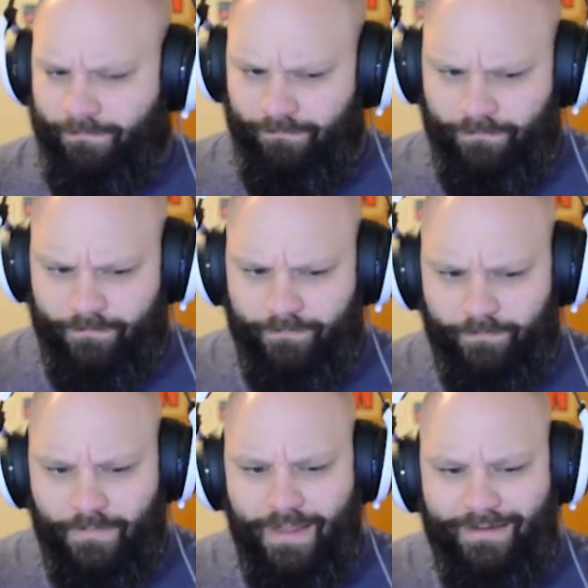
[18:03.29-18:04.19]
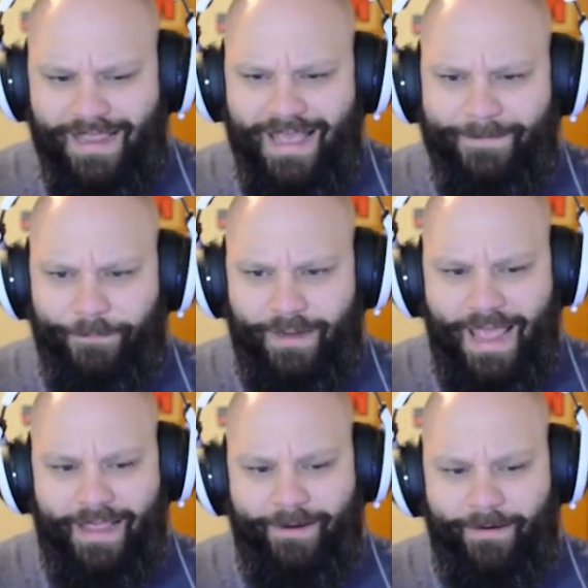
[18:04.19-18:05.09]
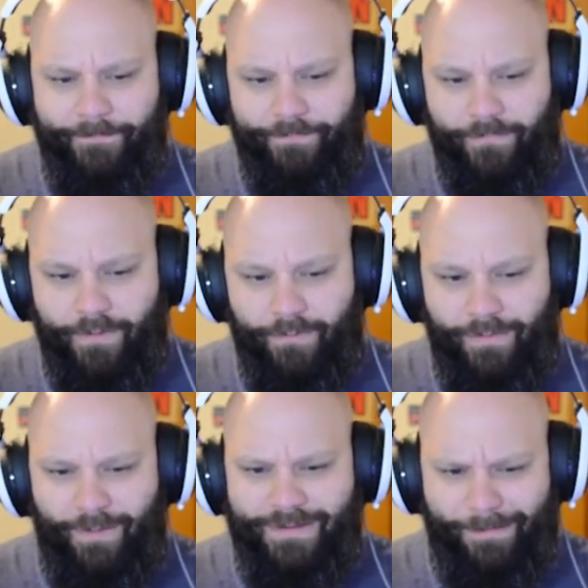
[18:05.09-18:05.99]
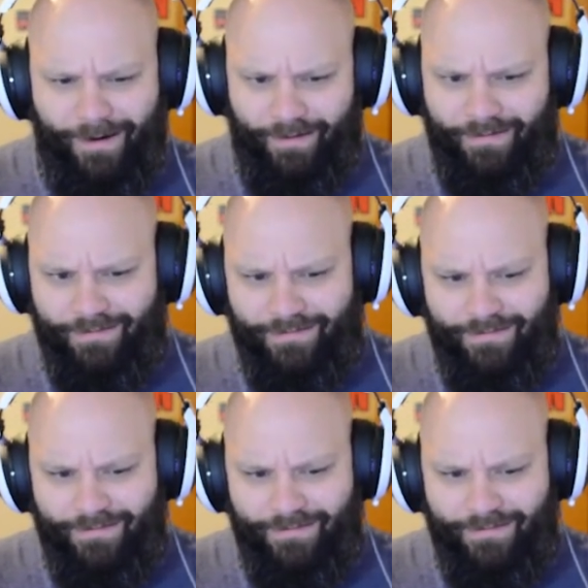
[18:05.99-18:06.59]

Yeah, that's pretty accurate. Wait, which part?